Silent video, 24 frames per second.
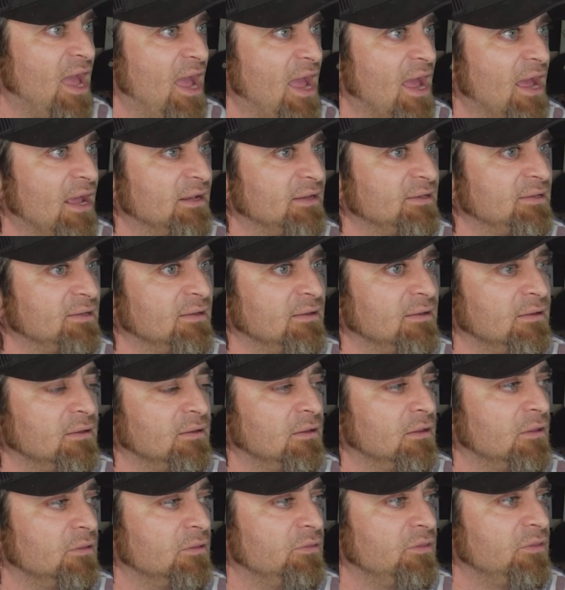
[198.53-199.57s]
that,
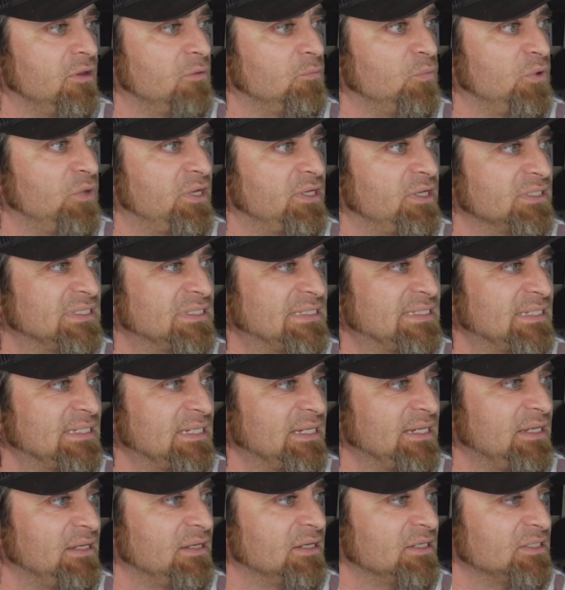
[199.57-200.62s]
then we can
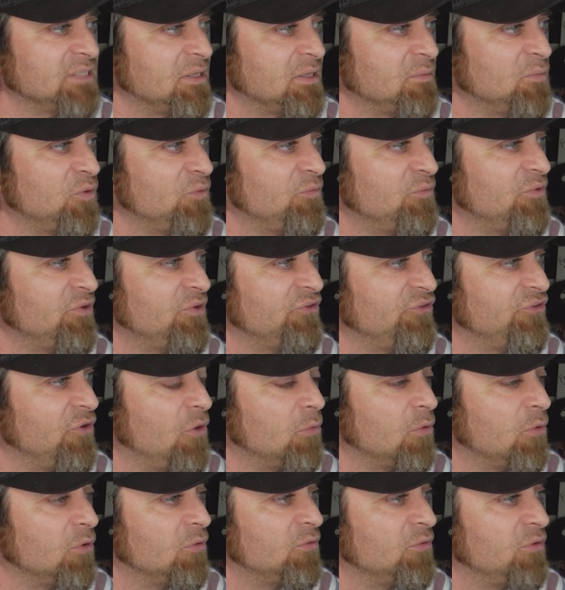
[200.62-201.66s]
see, as I move this
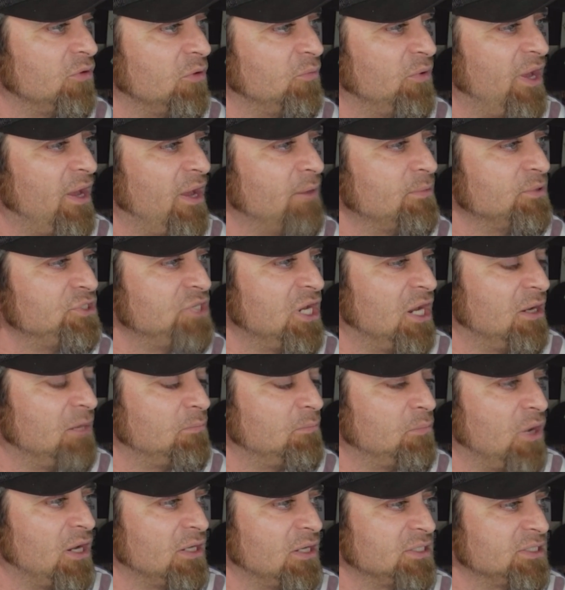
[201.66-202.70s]
over, that we have a
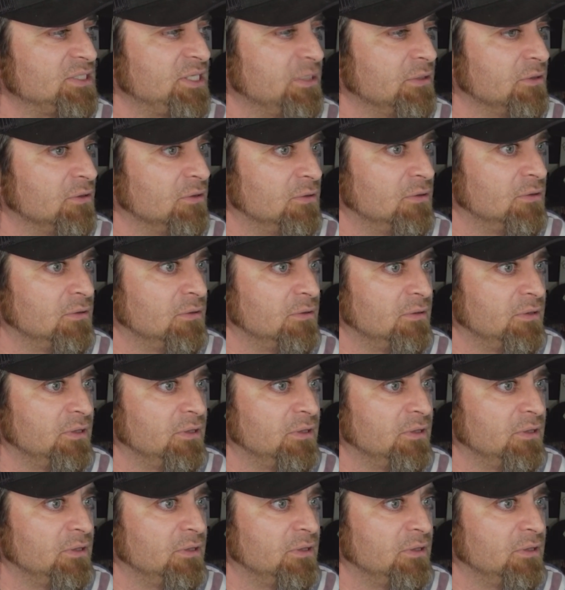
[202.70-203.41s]
checkbox here